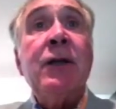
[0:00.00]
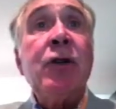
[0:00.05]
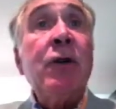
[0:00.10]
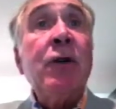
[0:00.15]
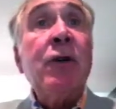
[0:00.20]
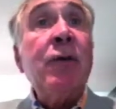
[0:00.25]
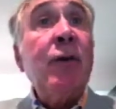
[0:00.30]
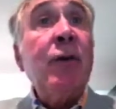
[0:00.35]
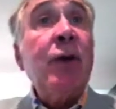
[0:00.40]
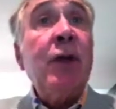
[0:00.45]

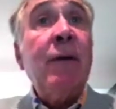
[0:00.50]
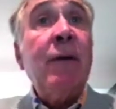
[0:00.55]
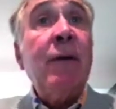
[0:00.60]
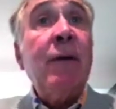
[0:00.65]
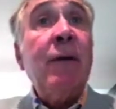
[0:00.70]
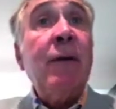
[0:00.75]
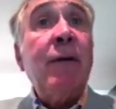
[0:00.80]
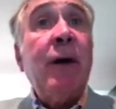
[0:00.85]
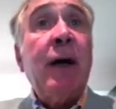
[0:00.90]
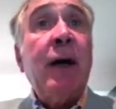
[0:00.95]
And I serve
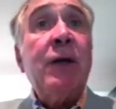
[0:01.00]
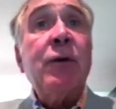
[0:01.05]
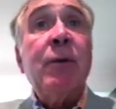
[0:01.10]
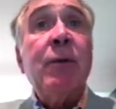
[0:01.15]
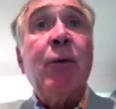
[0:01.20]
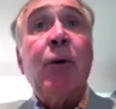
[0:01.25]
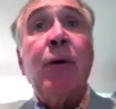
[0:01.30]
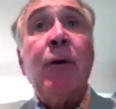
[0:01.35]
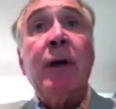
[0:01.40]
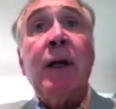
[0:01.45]
on the
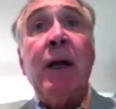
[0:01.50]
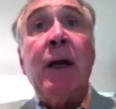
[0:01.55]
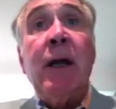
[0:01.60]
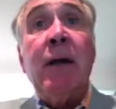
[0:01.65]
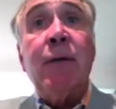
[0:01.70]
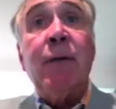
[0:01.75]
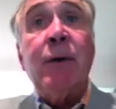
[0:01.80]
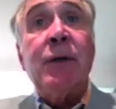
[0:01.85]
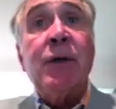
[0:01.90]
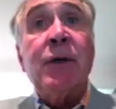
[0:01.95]
advisory board of the
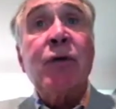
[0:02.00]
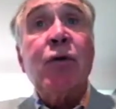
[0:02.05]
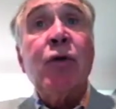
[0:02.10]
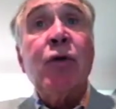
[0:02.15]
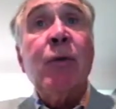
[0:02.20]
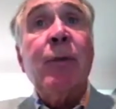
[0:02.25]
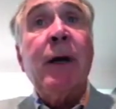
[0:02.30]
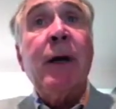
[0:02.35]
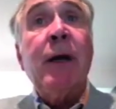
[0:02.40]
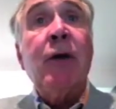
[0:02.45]
Canadian
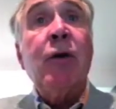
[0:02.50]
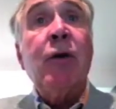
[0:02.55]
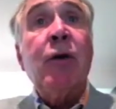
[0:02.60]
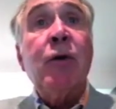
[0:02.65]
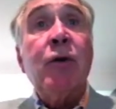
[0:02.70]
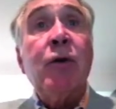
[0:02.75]
Apheresis Group.